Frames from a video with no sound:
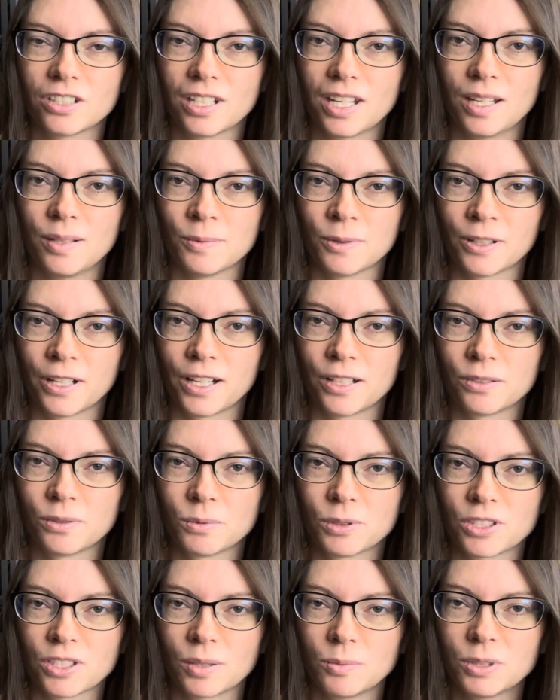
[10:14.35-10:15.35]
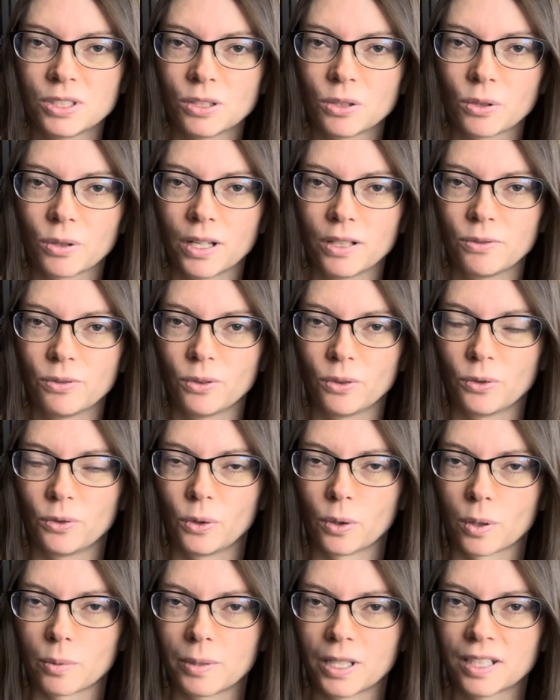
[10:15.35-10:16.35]
came around, which I'm so grateful
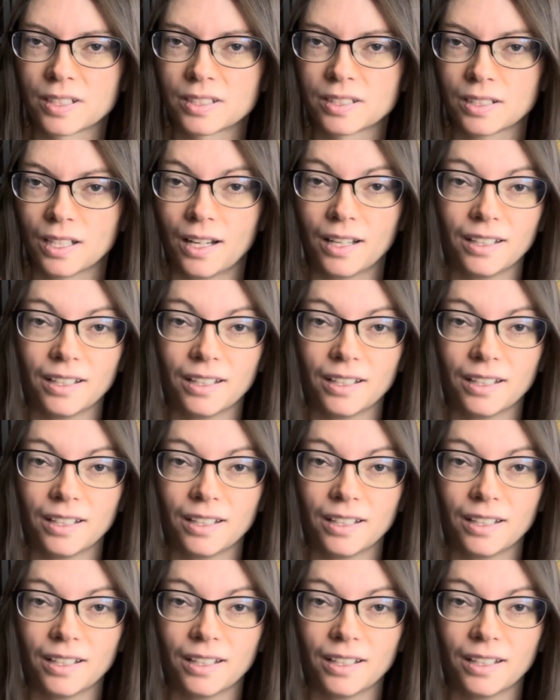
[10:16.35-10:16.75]
for because,